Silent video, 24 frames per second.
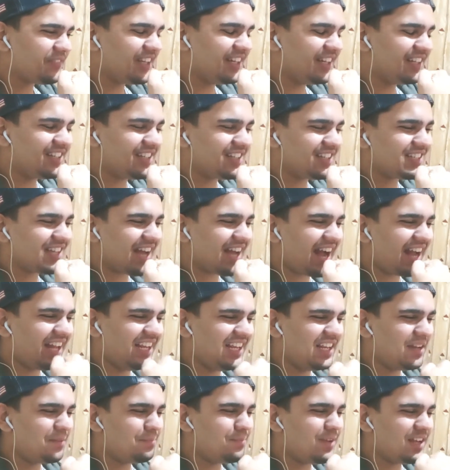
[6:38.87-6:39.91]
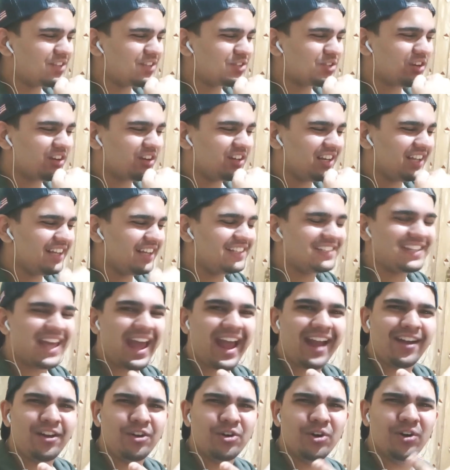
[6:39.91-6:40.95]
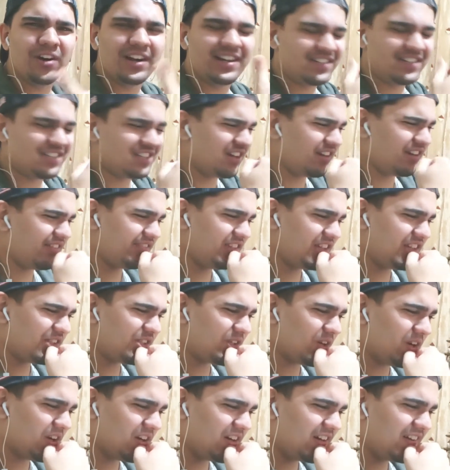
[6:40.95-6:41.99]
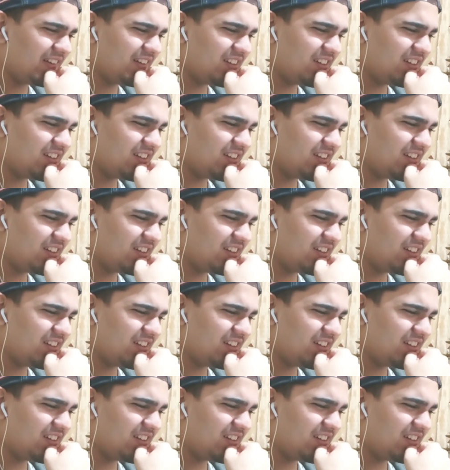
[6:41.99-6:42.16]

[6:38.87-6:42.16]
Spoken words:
It is highly based on like tango and stuff, the song.